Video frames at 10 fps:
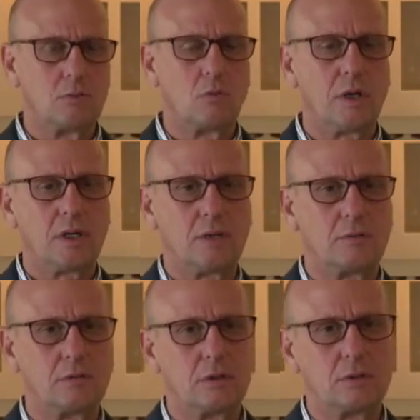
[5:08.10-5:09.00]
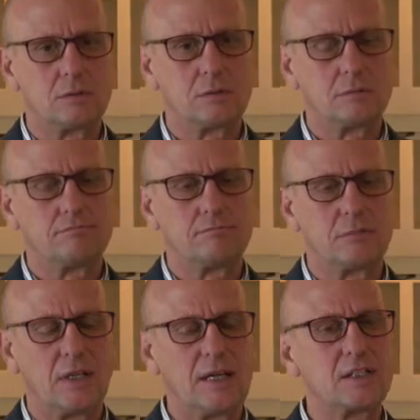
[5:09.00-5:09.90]
one of the
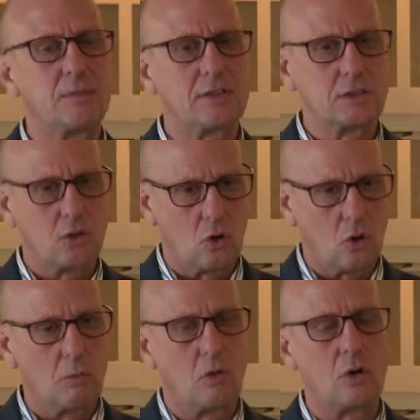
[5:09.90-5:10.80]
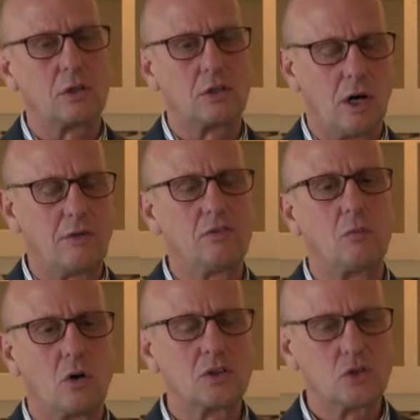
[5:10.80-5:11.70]
things that makes the offer
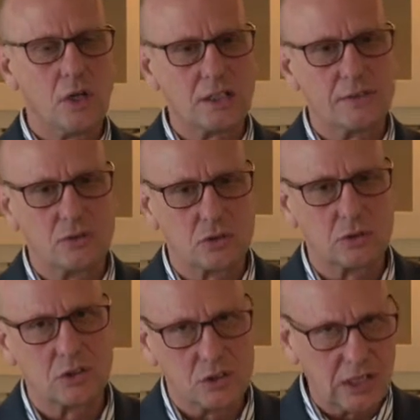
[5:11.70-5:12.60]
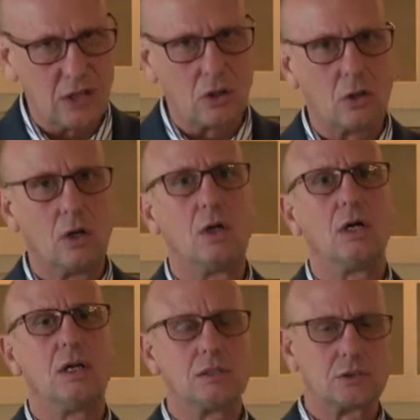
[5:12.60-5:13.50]
more attractive to a seller
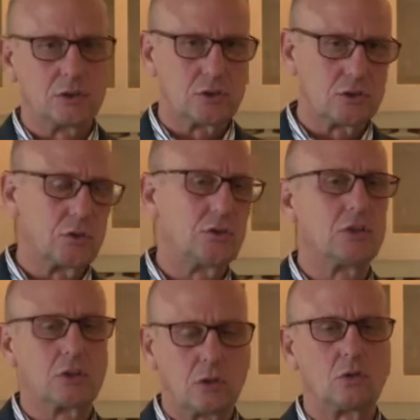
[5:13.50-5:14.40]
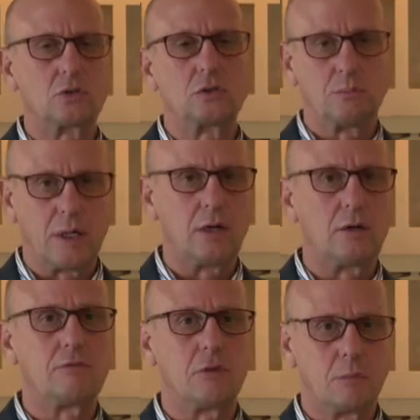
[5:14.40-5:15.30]
is the sooner you close, the
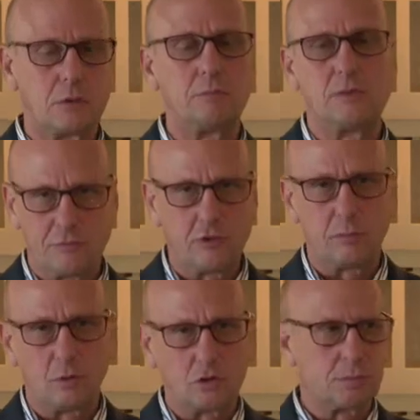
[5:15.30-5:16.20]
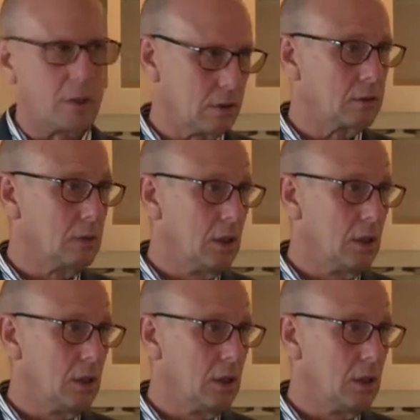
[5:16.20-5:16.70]
better for the most part.